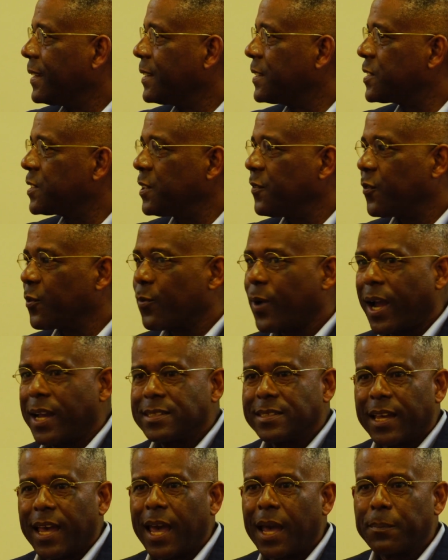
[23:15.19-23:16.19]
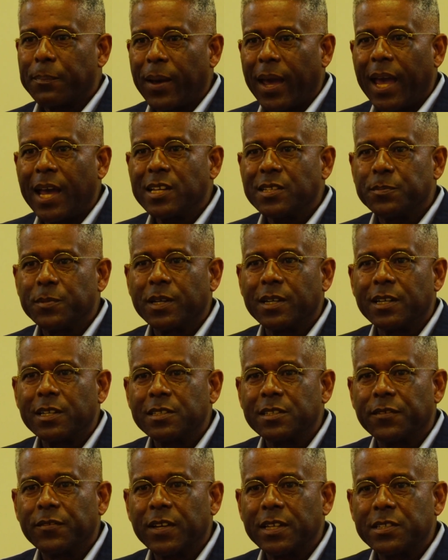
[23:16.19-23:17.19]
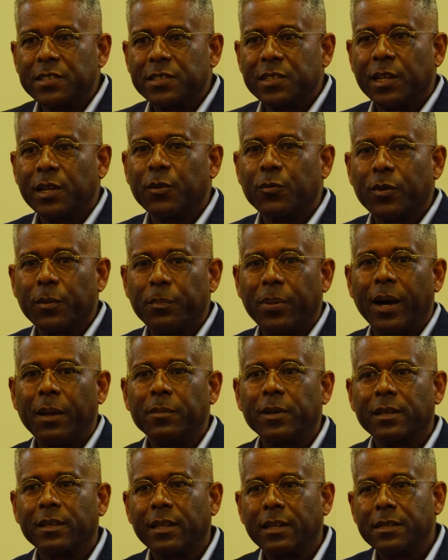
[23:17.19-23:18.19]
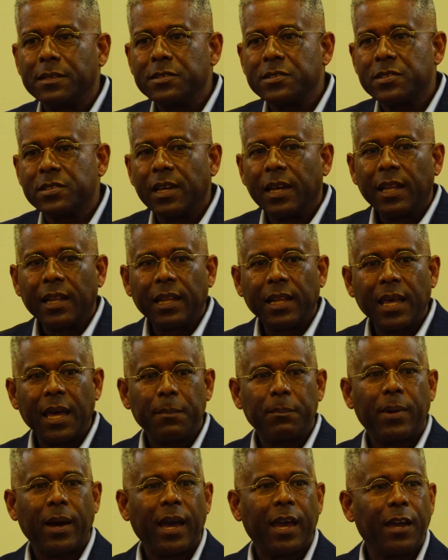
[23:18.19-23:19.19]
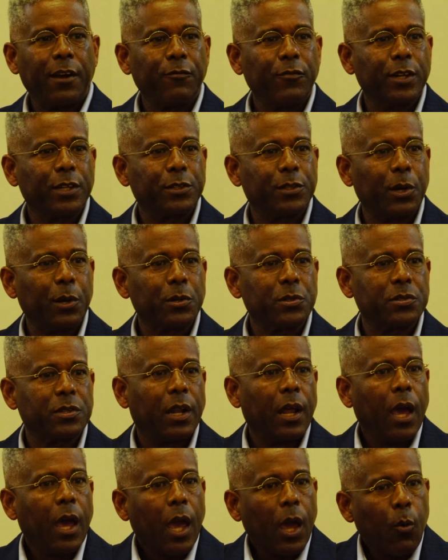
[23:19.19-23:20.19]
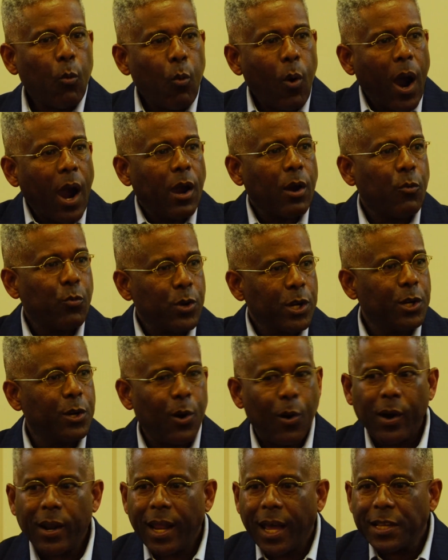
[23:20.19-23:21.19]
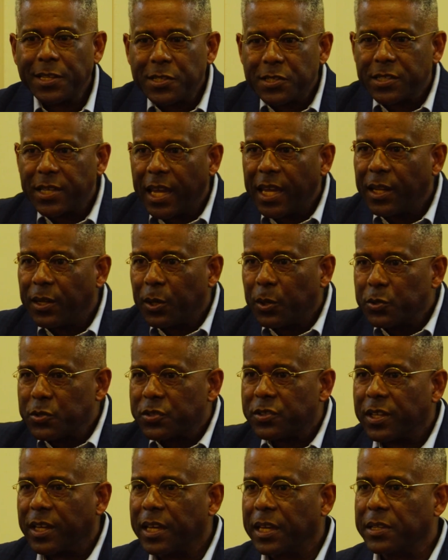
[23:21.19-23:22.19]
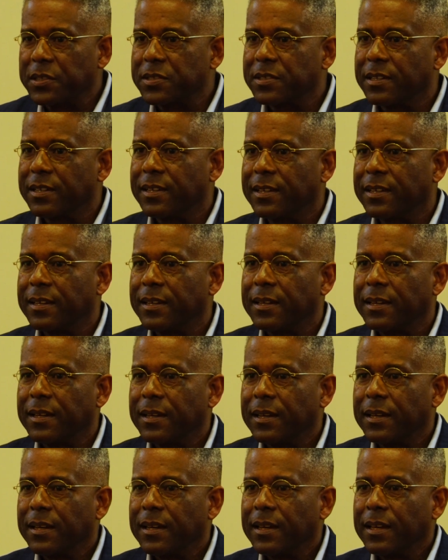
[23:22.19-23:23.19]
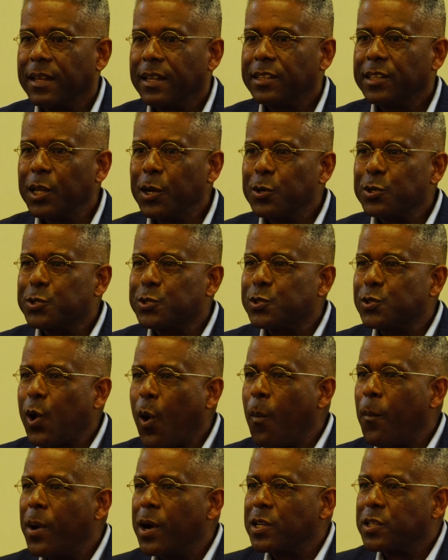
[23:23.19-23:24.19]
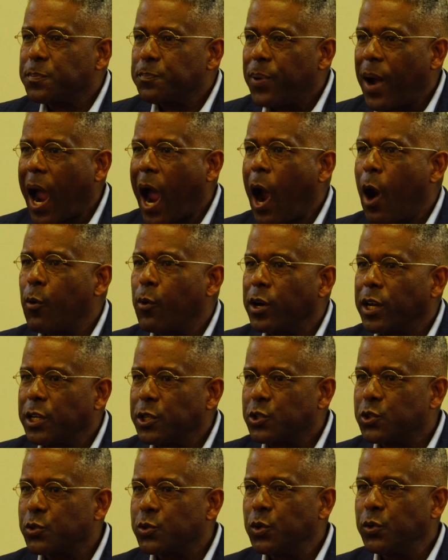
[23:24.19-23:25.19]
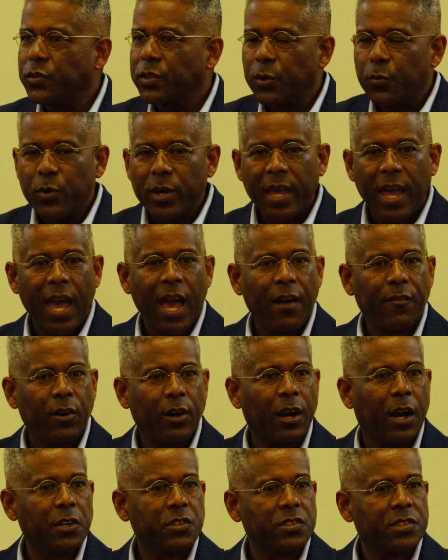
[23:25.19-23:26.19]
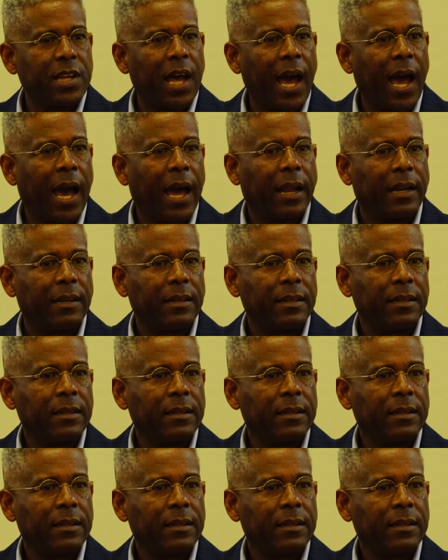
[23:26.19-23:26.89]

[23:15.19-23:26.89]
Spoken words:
The Civil Rights Act passed because of a Senate Republicans led by Everett Dirksen. And why are we going out and saying those things? There is so much power and truth that we have on our side.